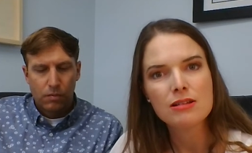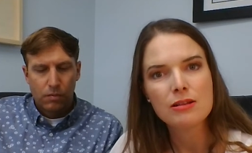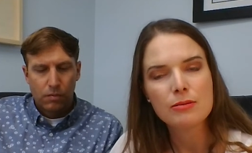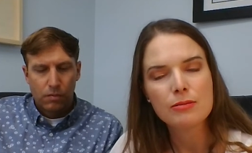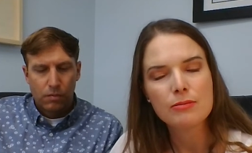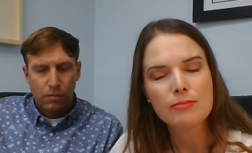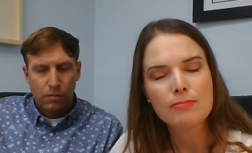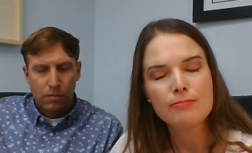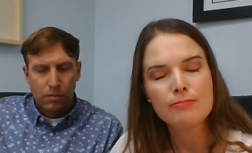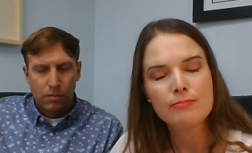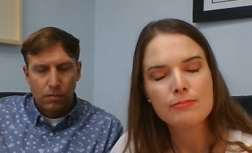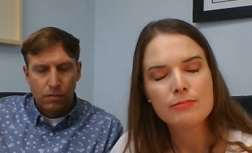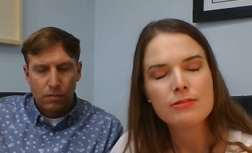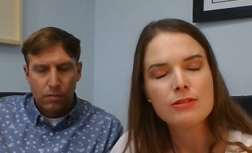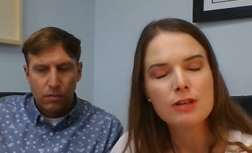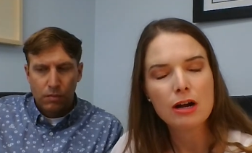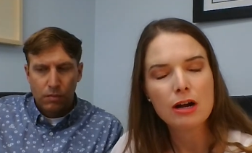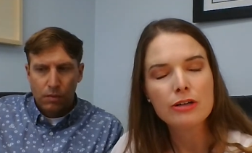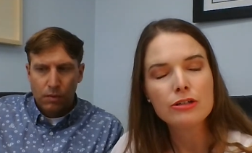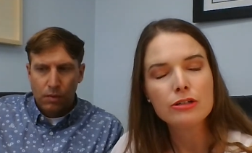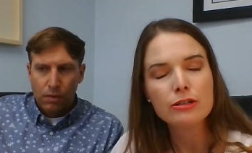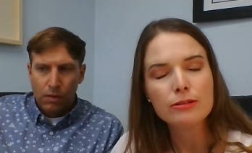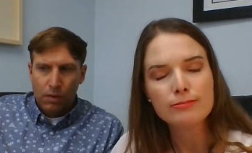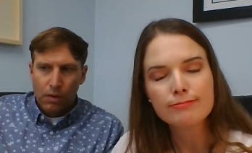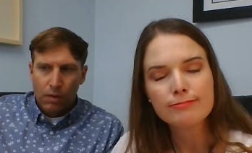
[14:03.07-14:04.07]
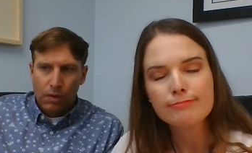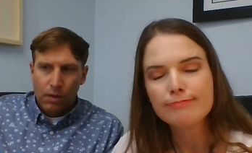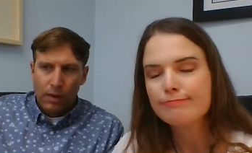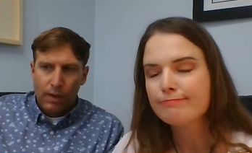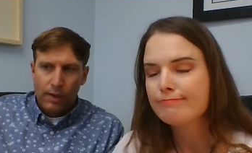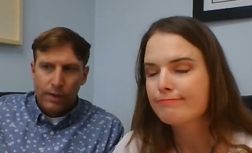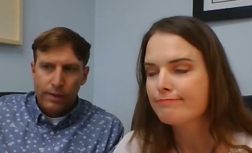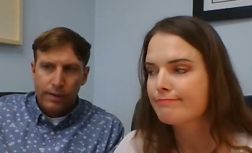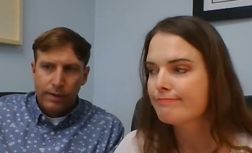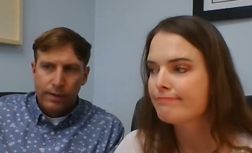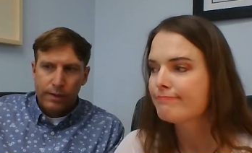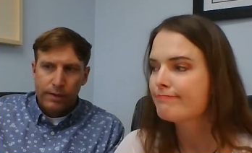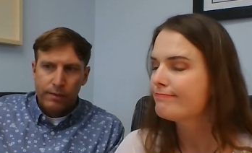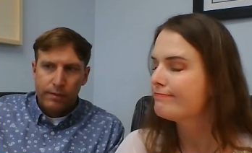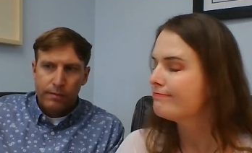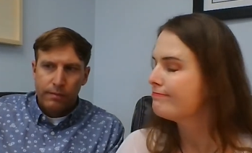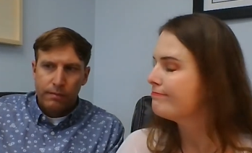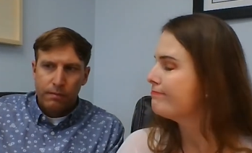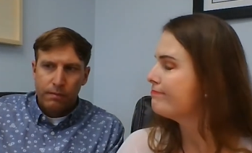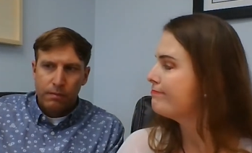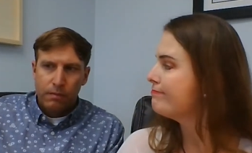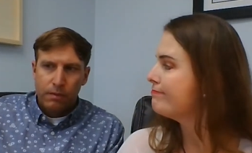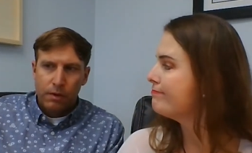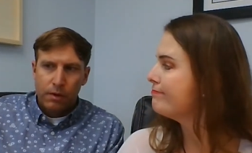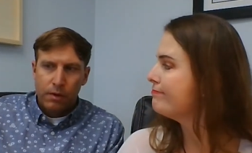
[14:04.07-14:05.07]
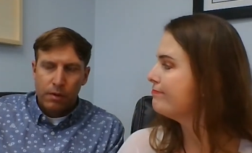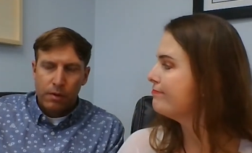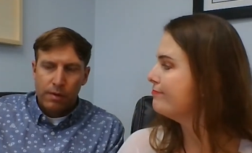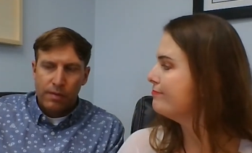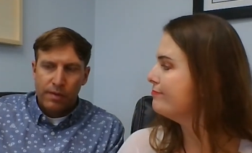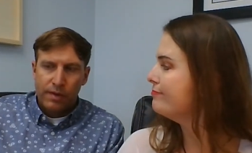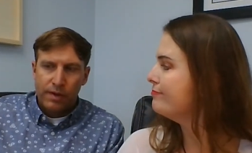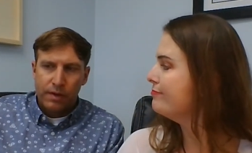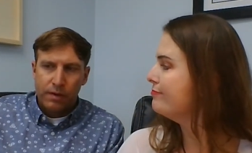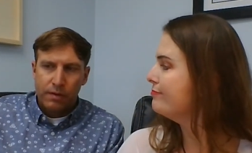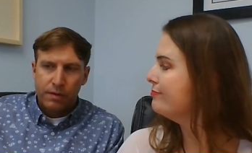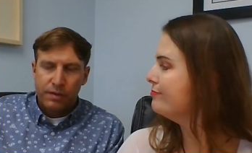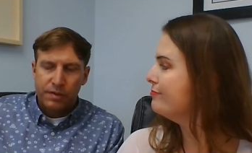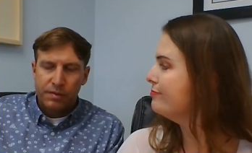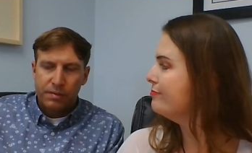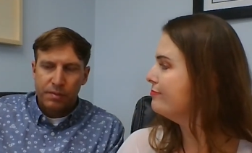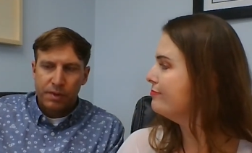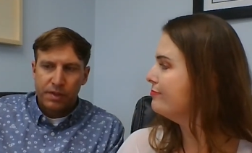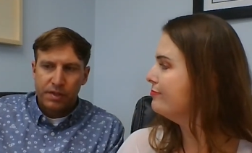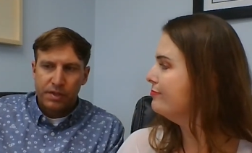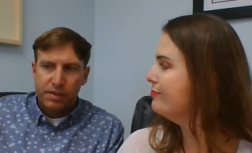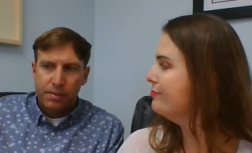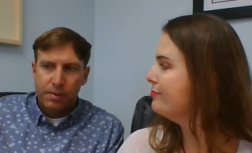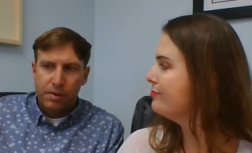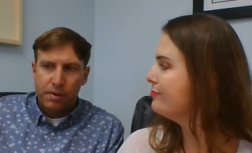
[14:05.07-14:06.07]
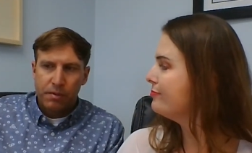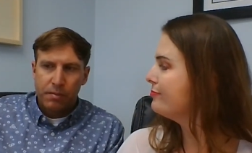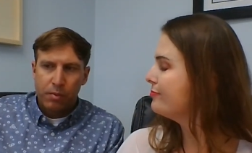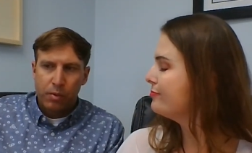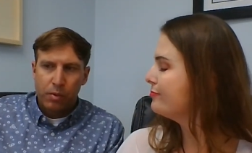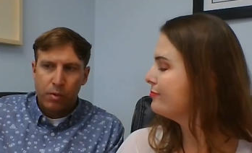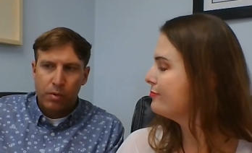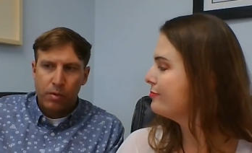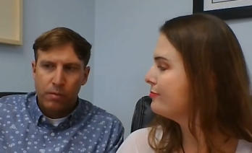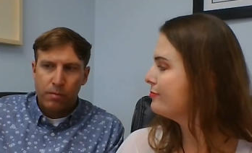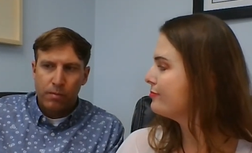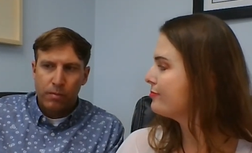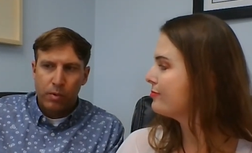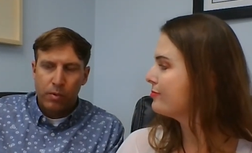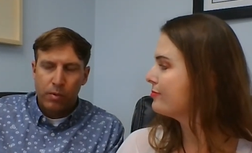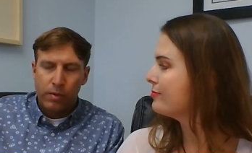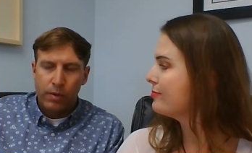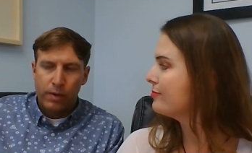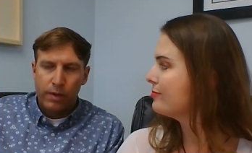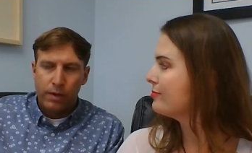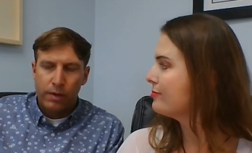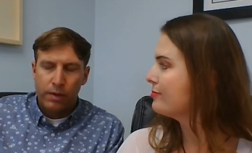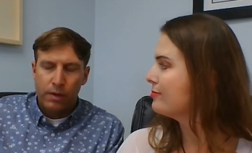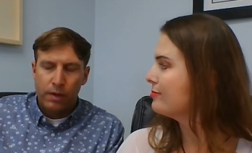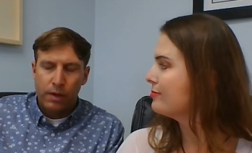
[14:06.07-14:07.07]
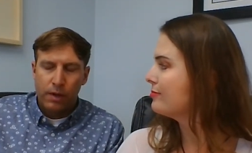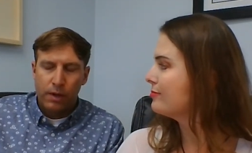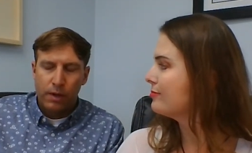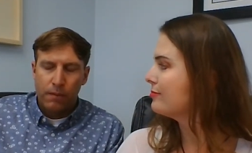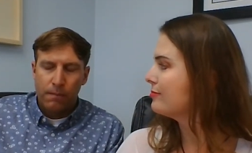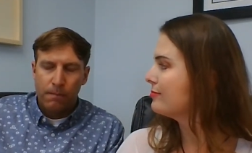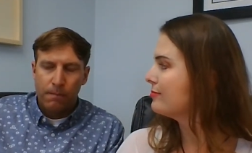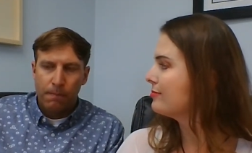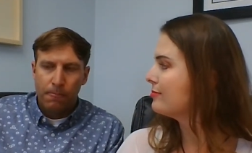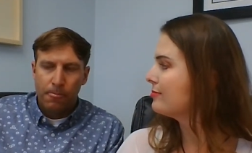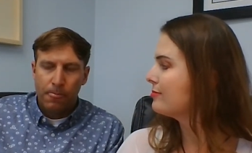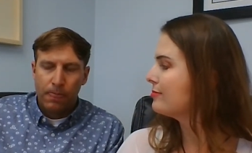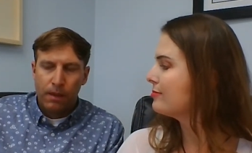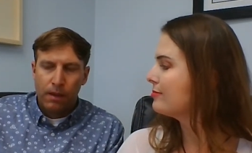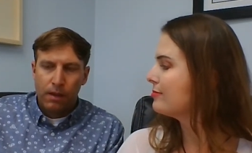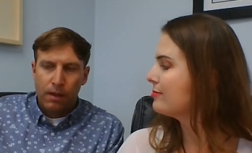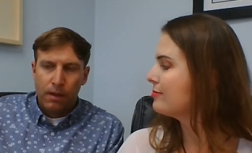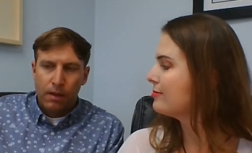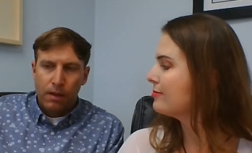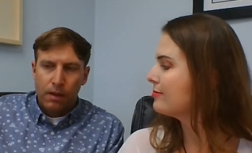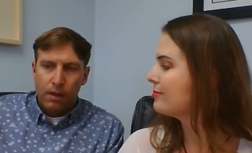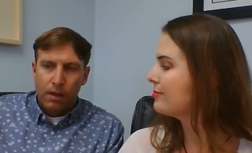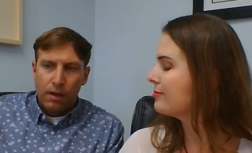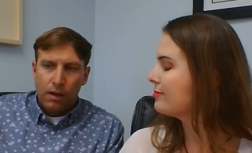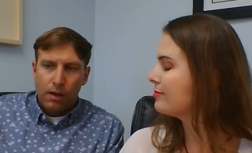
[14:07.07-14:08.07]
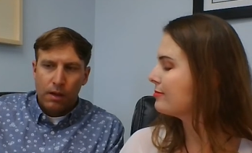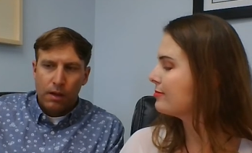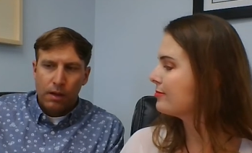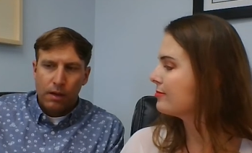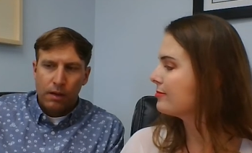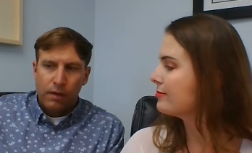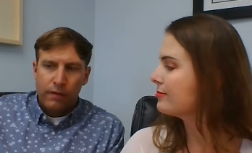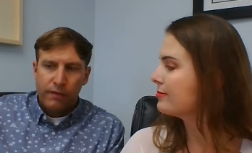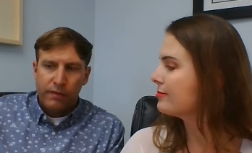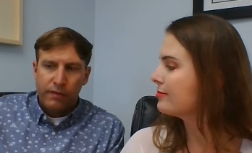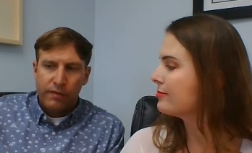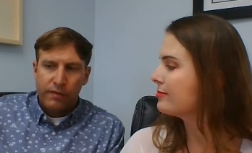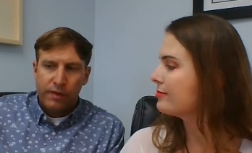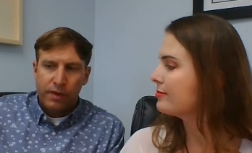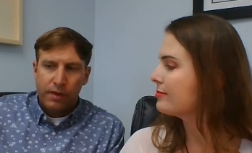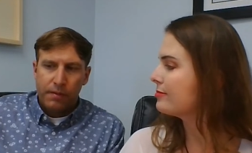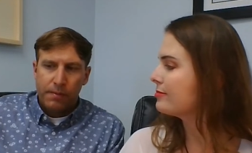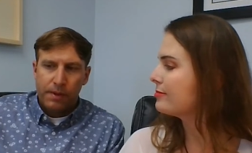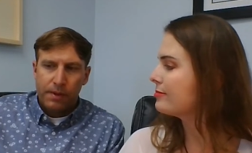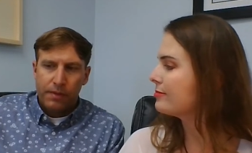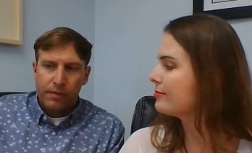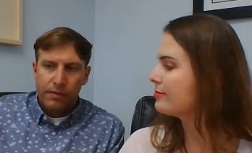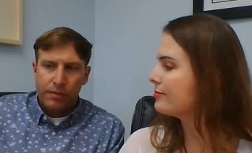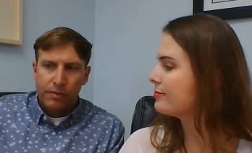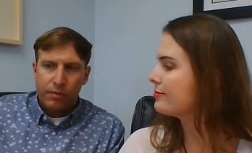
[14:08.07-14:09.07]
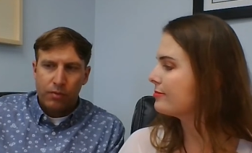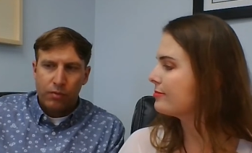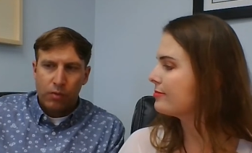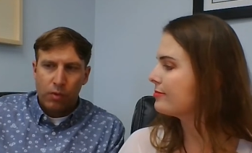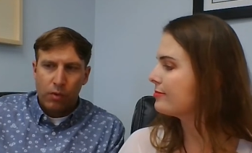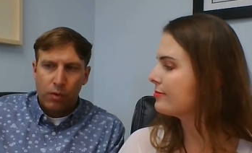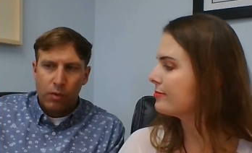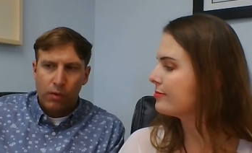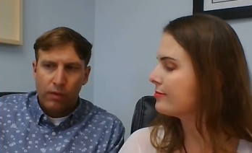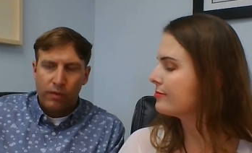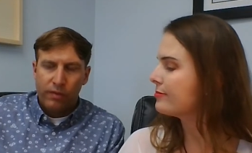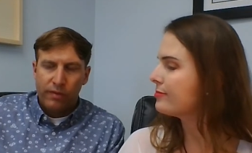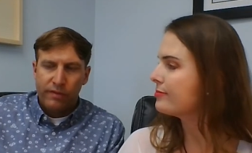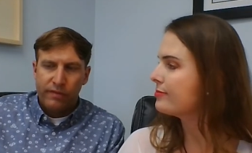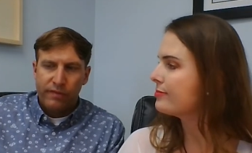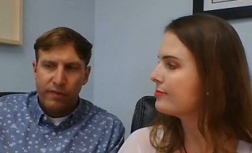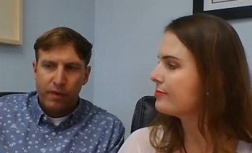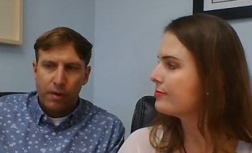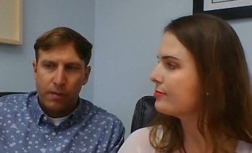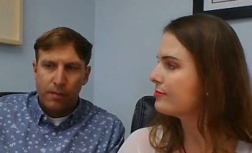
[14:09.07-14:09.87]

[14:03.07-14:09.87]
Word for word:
Speaker 1: to the doctor
Speaker 2: and and you know i think kristen brings up an important point um, you know if you think about the role of the